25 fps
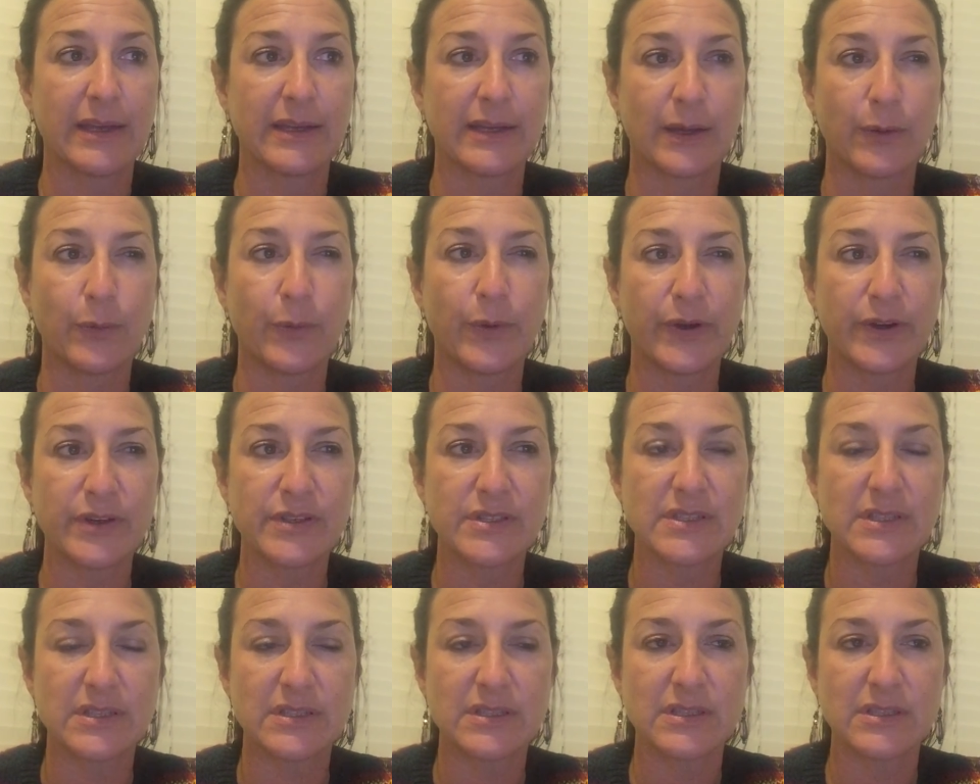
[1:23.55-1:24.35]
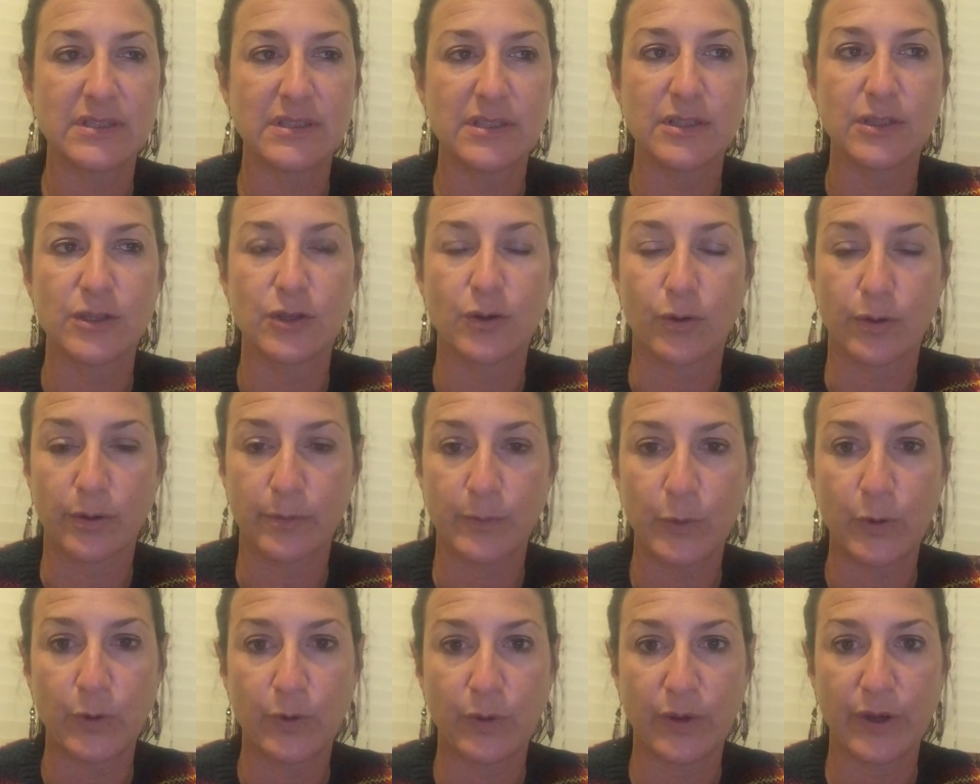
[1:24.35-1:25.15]
Now, whereas this is a
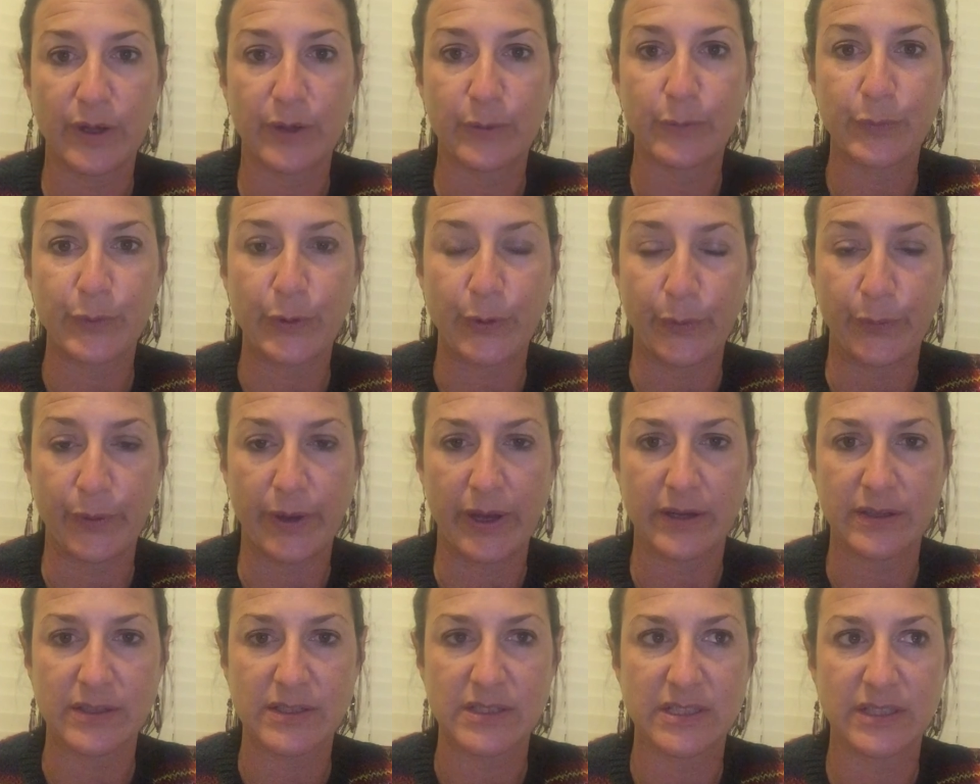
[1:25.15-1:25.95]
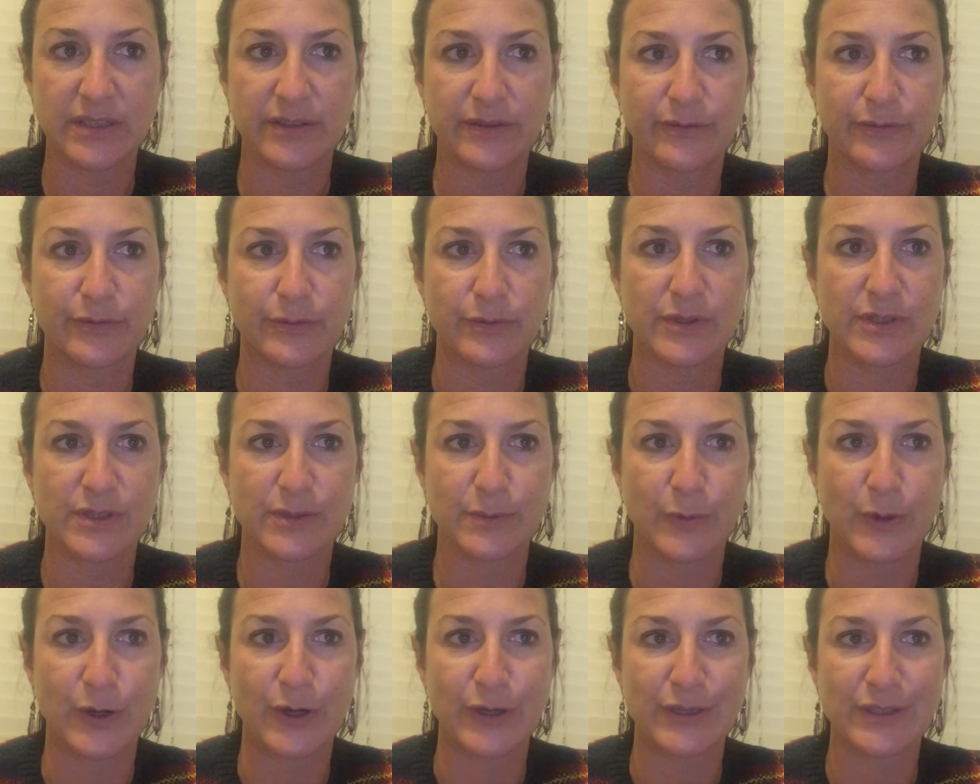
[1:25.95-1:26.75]
normal and proactive
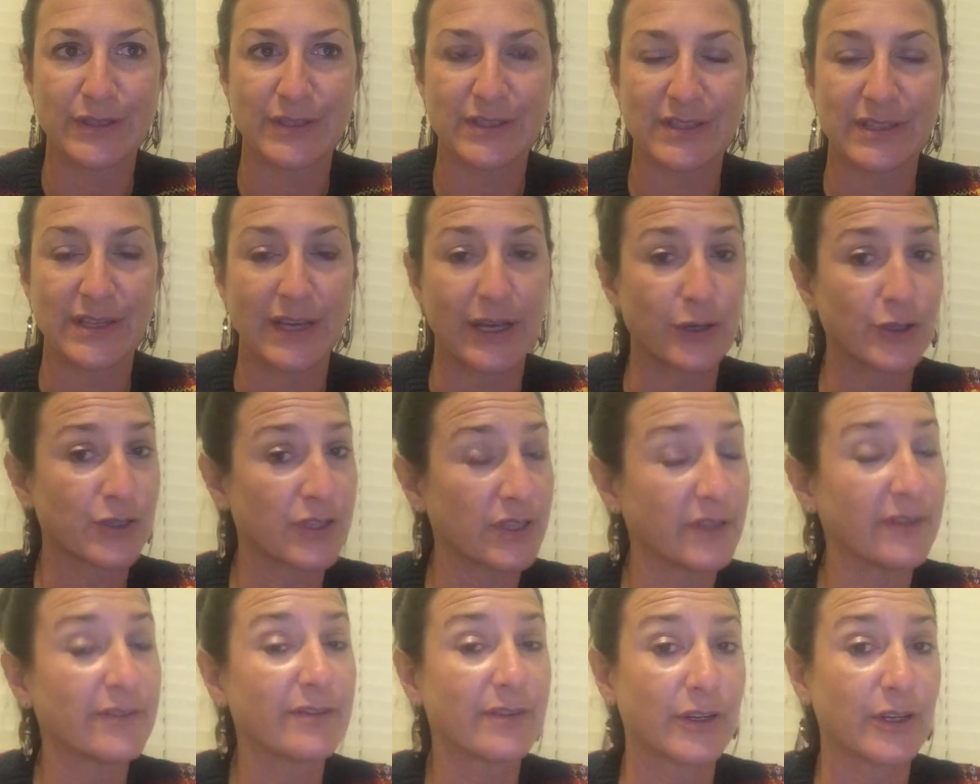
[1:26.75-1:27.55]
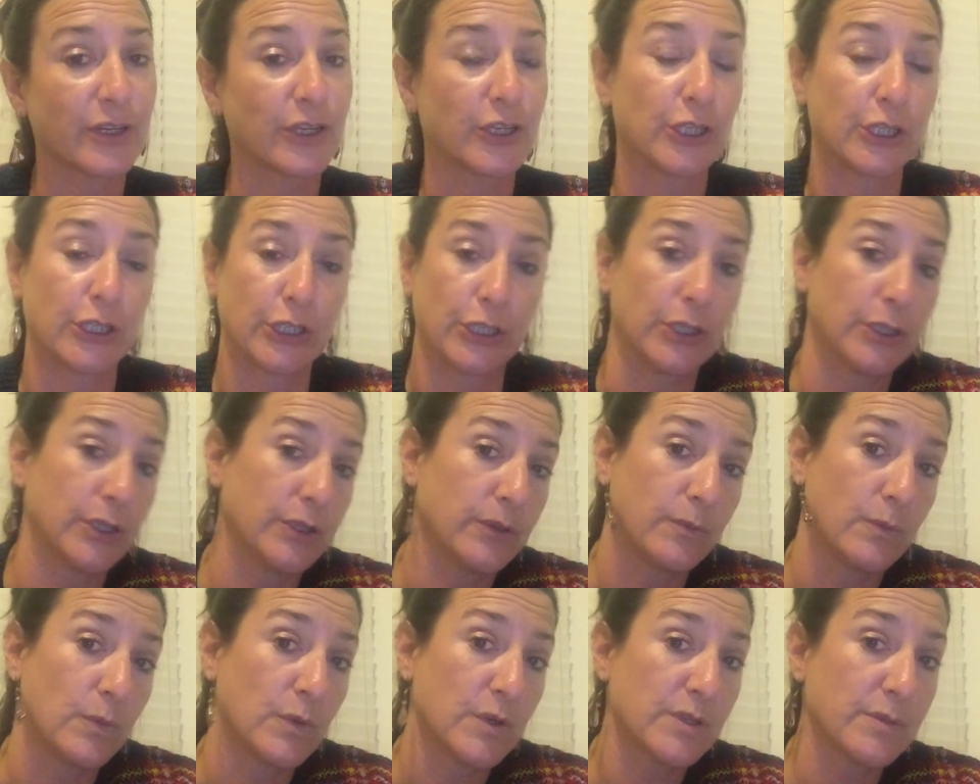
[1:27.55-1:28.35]
response, actually a very
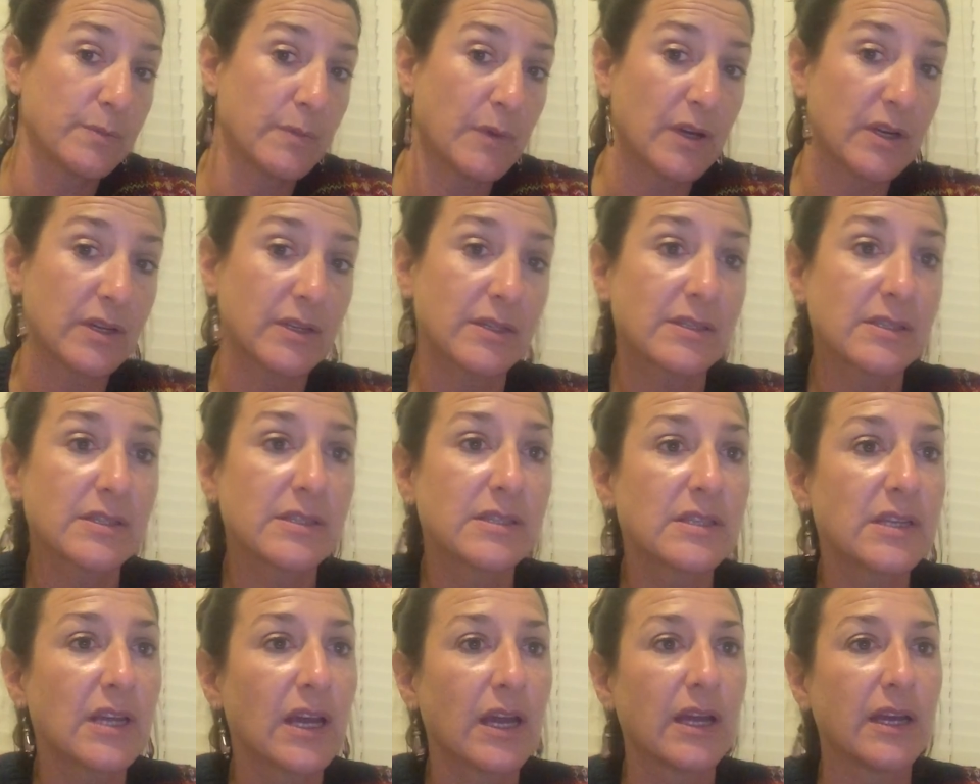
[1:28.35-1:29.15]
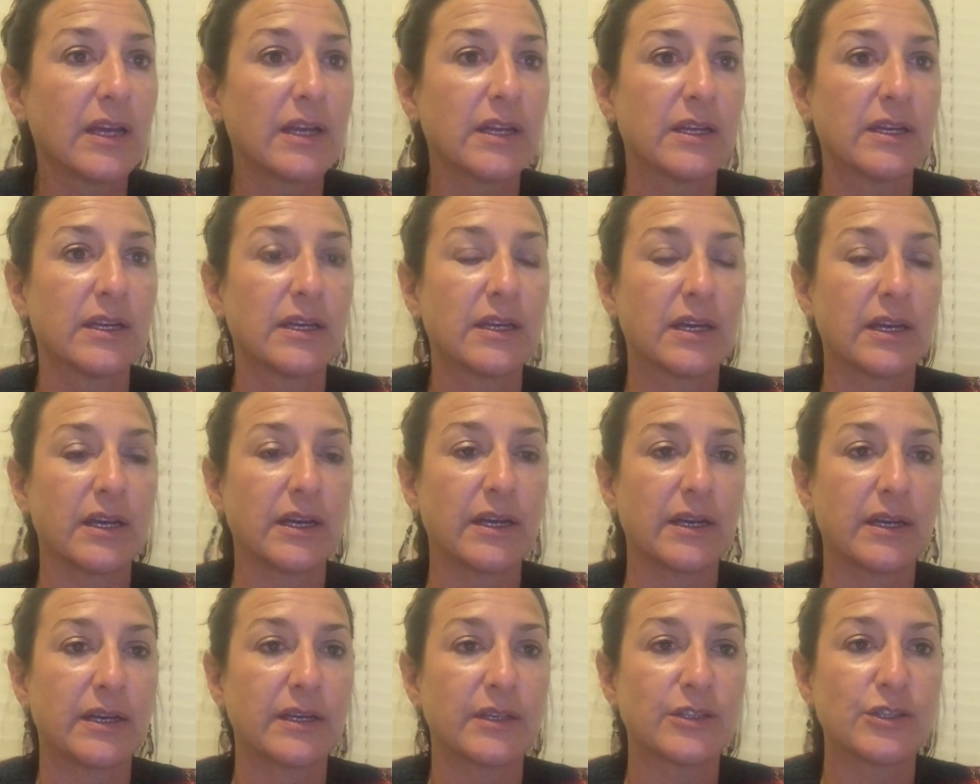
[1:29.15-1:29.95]
good response
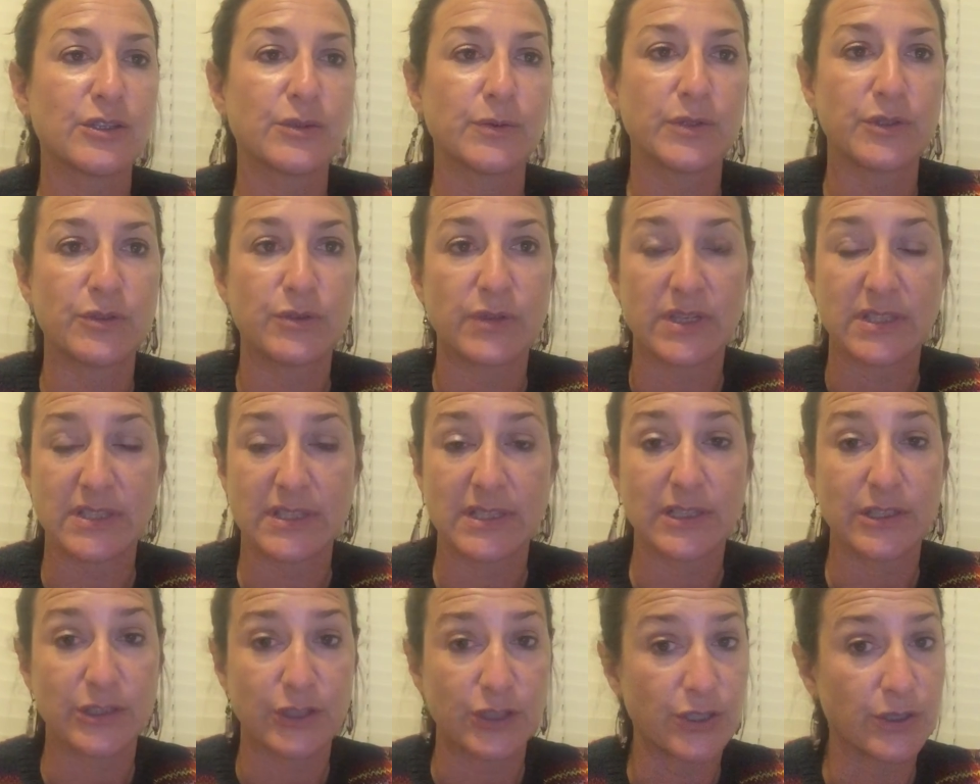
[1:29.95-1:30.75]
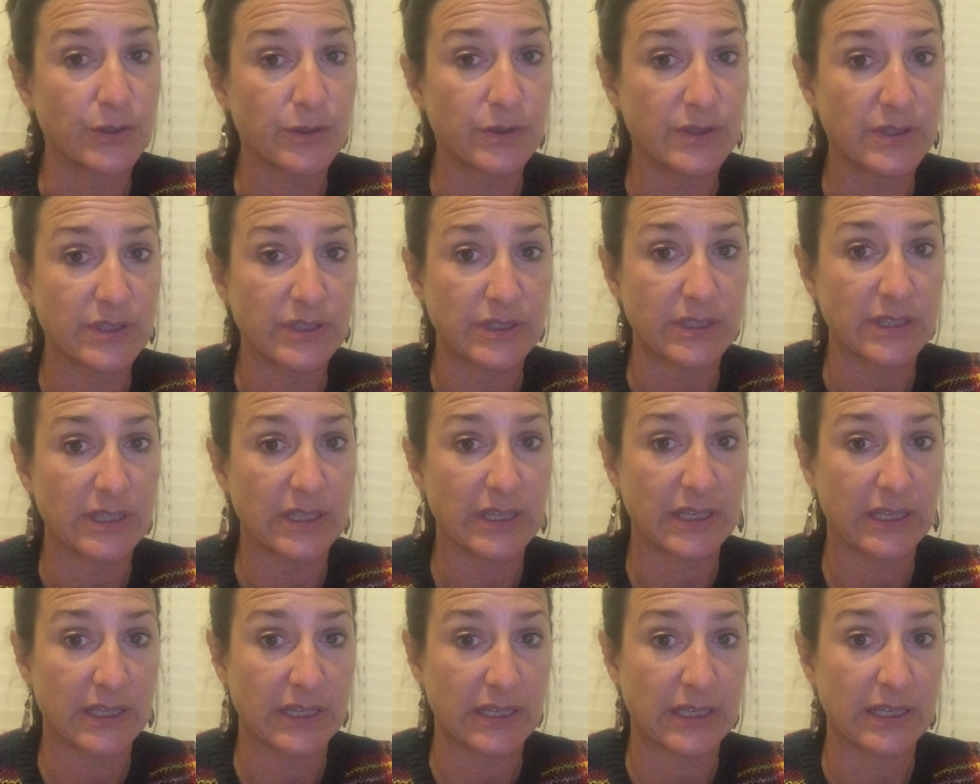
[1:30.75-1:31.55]
to address issues
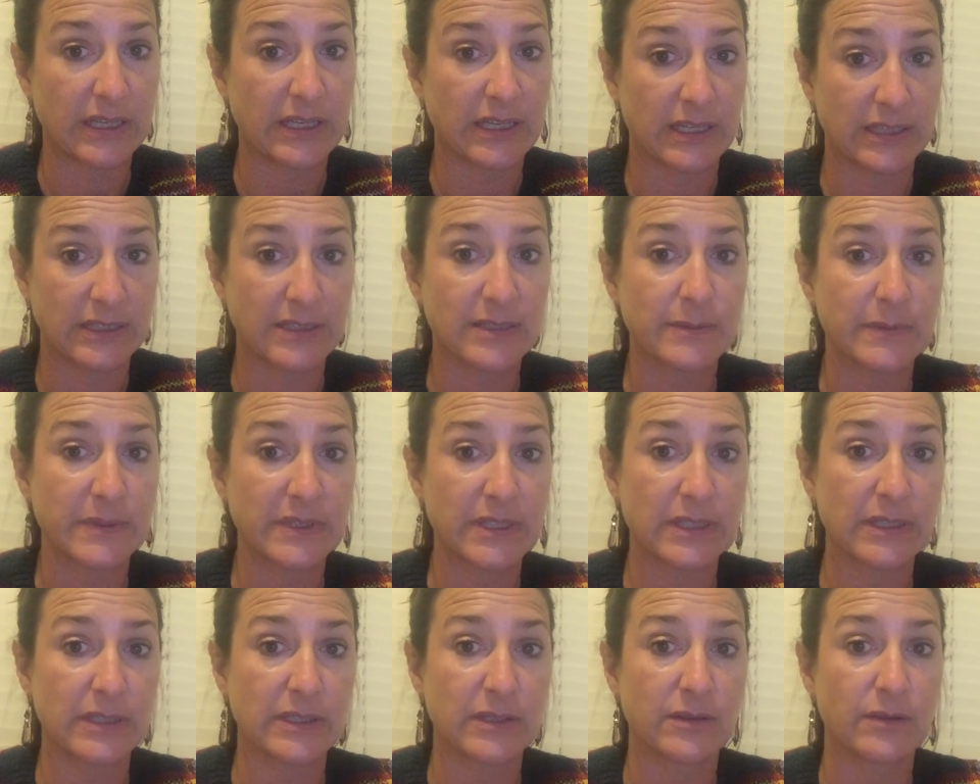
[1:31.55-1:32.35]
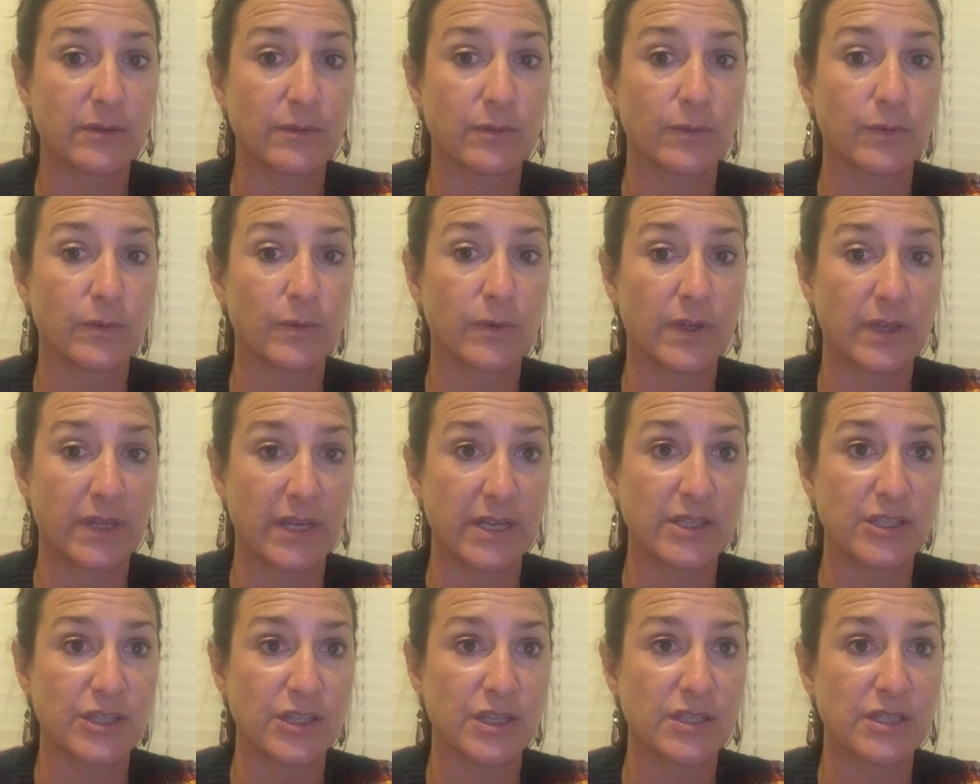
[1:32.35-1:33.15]
in an intimate
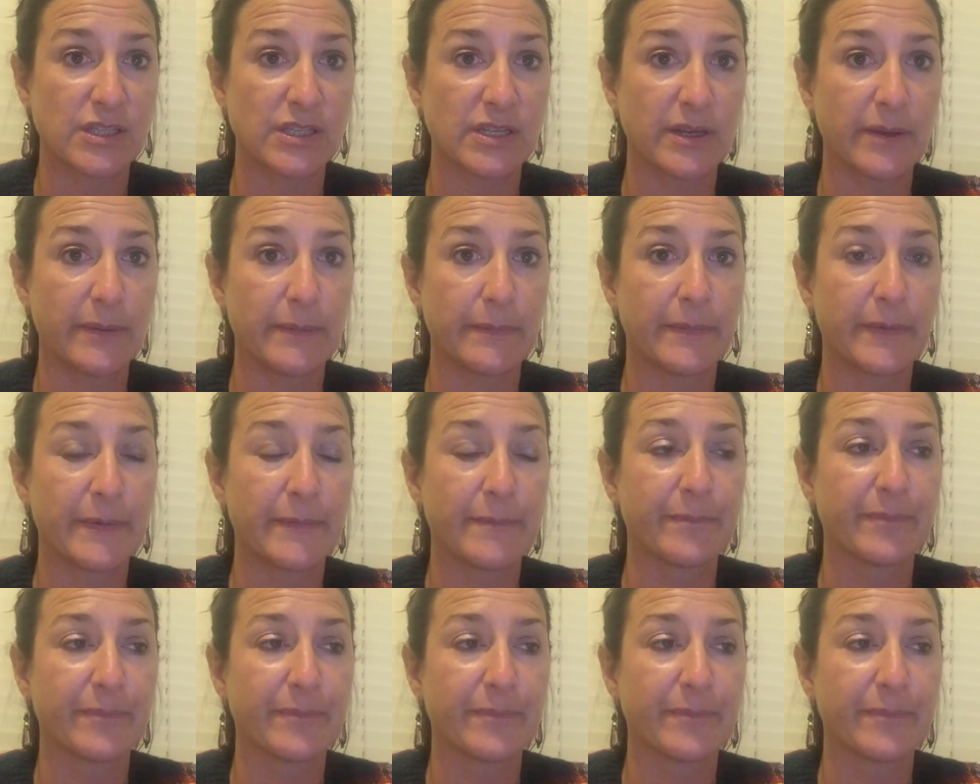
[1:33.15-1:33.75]
relationship,